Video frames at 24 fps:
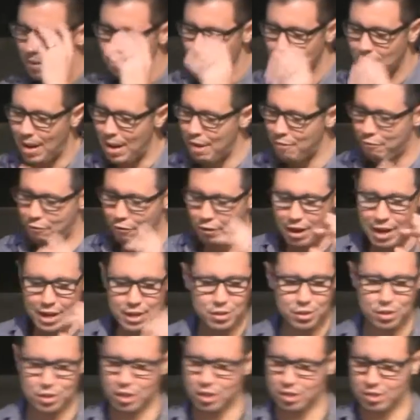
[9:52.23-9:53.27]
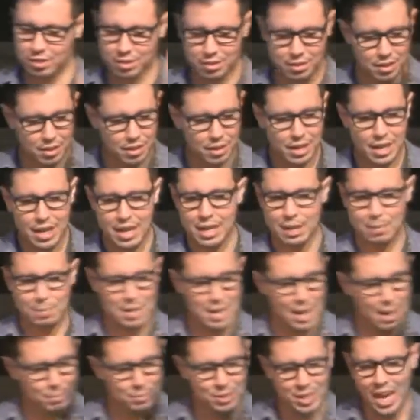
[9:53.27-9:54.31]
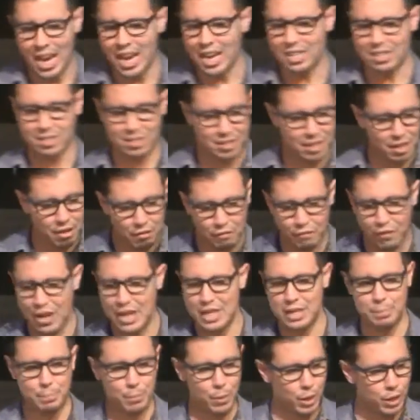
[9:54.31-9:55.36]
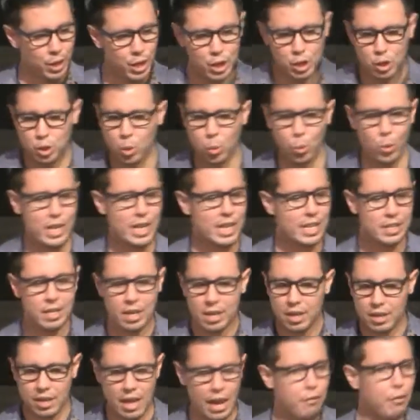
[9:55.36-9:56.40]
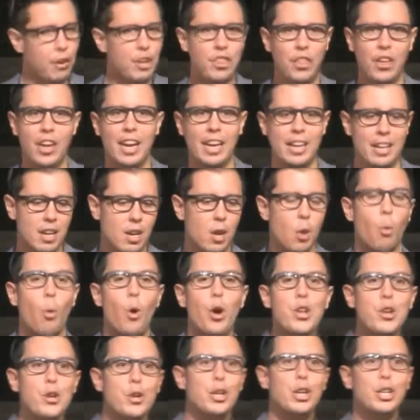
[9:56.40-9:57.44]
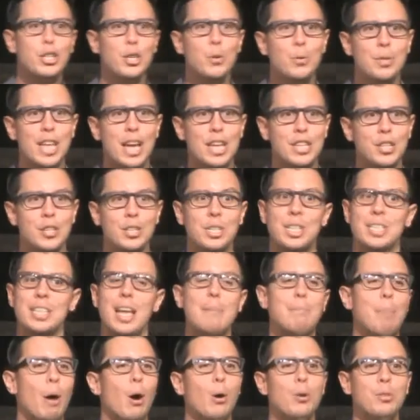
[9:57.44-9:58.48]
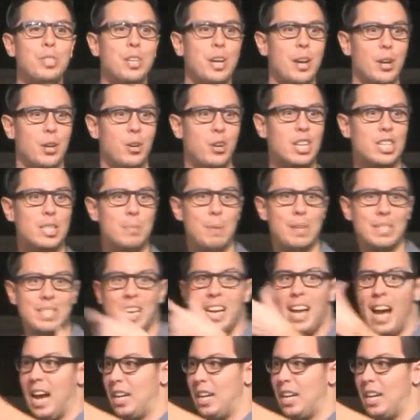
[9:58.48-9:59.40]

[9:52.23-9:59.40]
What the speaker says: My friends are just hitting me up, text, Facebook, tweet, everything. What are you going to do with that jersey? Because I posted it on Christmas.